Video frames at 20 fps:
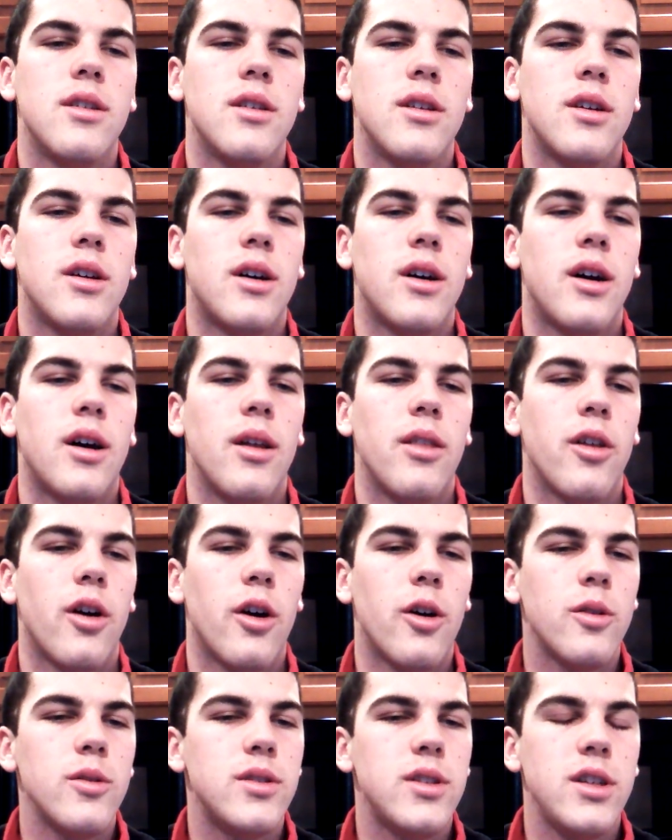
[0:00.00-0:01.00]
the
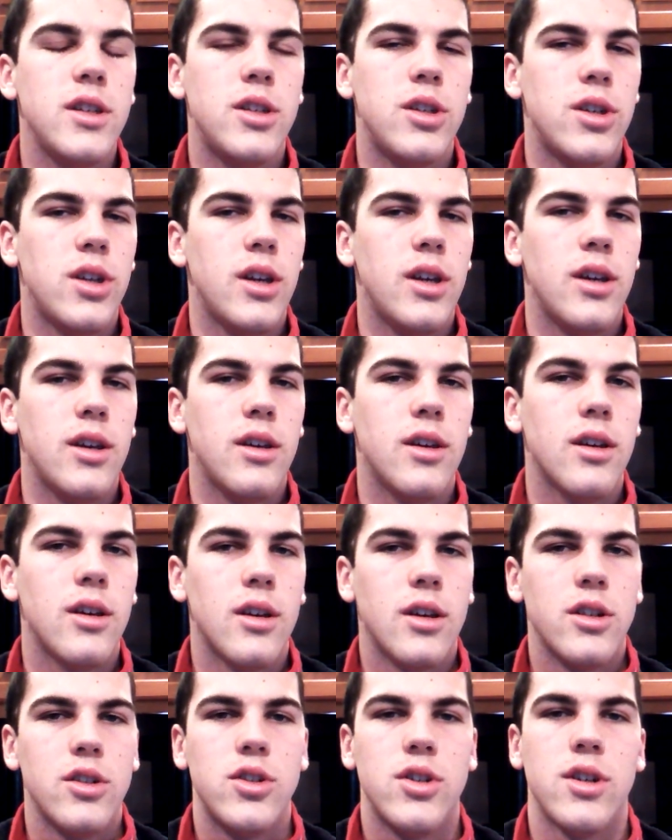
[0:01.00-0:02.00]
OCG
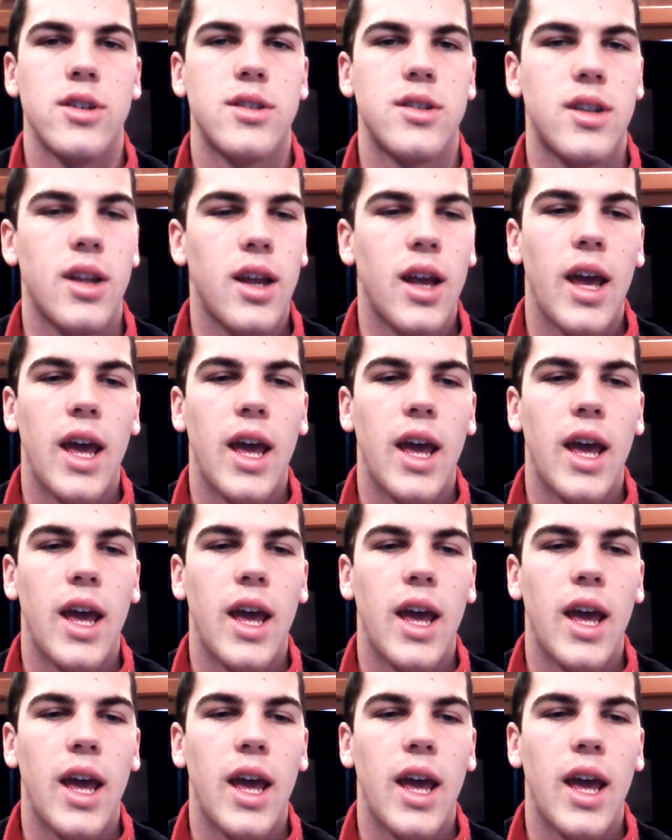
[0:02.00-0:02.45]
just